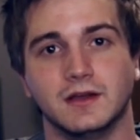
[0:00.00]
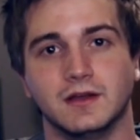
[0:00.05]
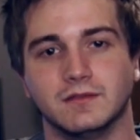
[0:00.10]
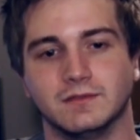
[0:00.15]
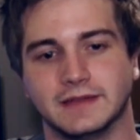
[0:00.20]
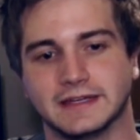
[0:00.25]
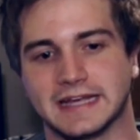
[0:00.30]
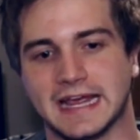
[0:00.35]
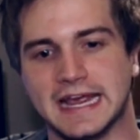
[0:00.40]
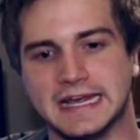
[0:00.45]

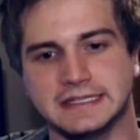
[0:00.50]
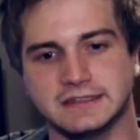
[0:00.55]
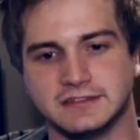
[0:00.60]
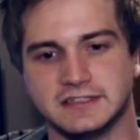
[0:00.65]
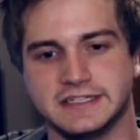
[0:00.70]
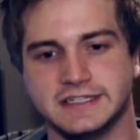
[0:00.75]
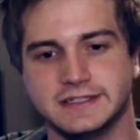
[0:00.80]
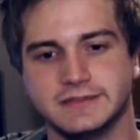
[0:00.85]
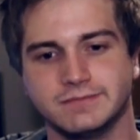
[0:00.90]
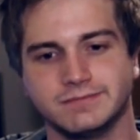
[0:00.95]
Like
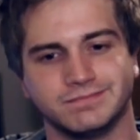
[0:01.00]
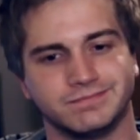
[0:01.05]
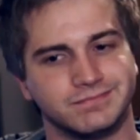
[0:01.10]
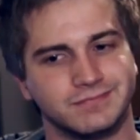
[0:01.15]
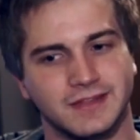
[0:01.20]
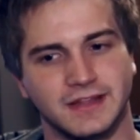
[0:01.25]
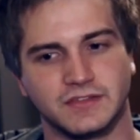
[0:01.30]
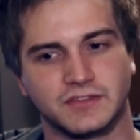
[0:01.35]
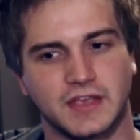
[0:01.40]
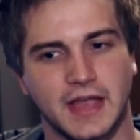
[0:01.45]
18,
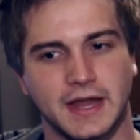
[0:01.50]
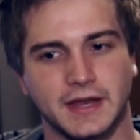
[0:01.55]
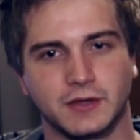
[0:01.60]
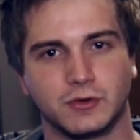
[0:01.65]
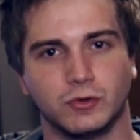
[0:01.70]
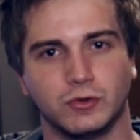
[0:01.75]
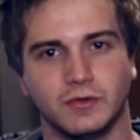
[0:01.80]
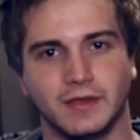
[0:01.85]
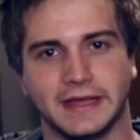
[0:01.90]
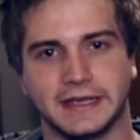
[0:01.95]
it's kind of
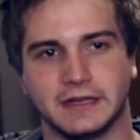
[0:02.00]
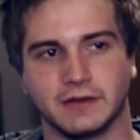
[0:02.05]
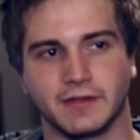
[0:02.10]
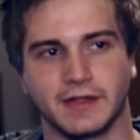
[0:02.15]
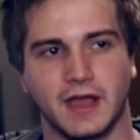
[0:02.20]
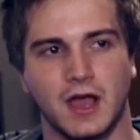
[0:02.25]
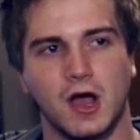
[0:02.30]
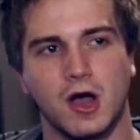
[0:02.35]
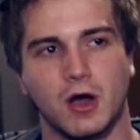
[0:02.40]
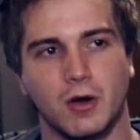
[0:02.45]
cool. Like you're
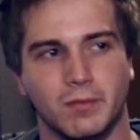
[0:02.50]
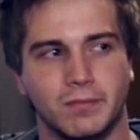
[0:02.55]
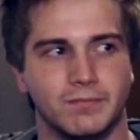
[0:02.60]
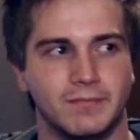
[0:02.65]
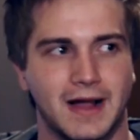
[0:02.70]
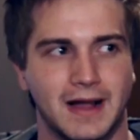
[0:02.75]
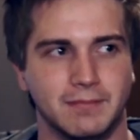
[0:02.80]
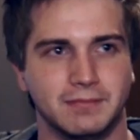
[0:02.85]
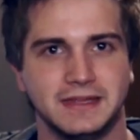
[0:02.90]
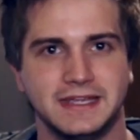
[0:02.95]
like, oh,
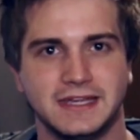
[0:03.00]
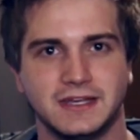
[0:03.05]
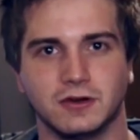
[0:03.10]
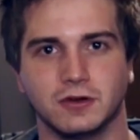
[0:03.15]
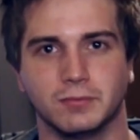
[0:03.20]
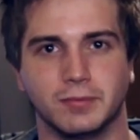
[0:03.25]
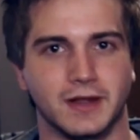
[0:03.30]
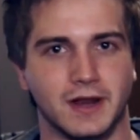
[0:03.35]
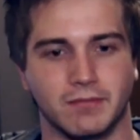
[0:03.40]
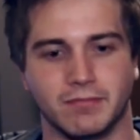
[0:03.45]
I'm legal,
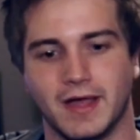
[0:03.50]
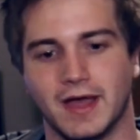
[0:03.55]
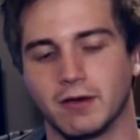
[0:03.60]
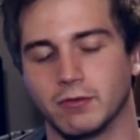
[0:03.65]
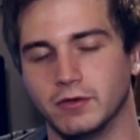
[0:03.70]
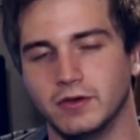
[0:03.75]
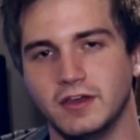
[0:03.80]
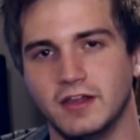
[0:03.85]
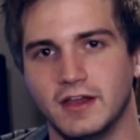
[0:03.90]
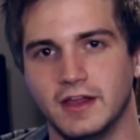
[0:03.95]
but I'm not
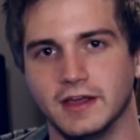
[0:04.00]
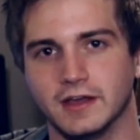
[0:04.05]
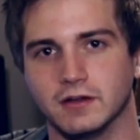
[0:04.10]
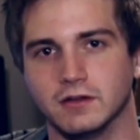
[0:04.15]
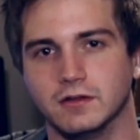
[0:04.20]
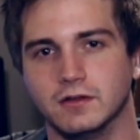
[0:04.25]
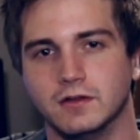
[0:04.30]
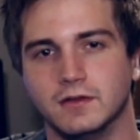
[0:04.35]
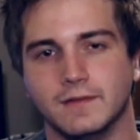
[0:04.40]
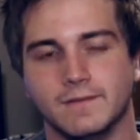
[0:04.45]
really
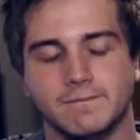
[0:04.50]
legal.